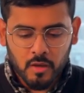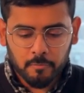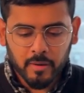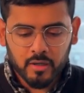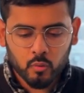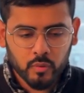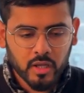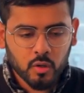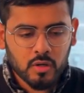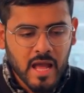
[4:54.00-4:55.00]
but we
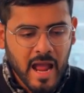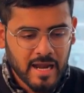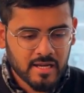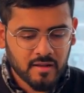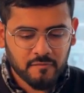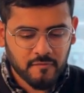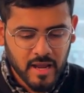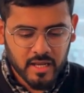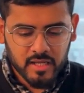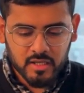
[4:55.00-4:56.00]
could add our
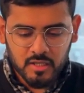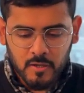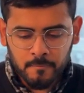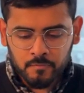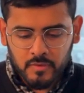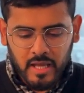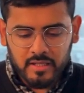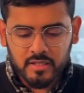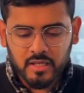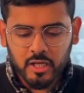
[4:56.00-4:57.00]
file here
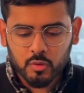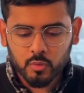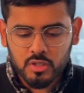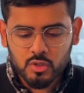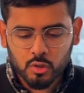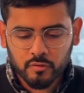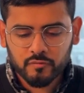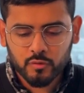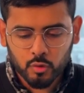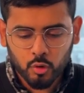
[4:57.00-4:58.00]
and then it would sort of
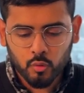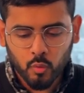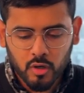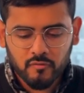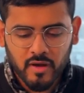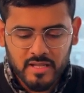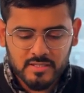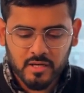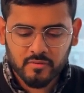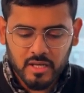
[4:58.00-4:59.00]
know what files
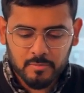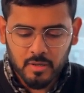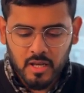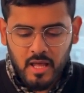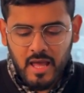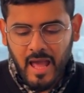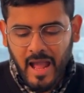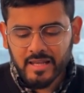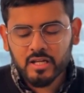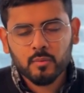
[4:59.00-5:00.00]
are available
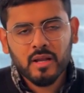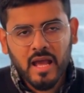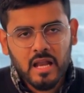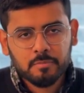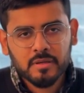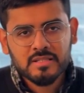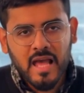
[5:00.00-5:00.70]
and it will help us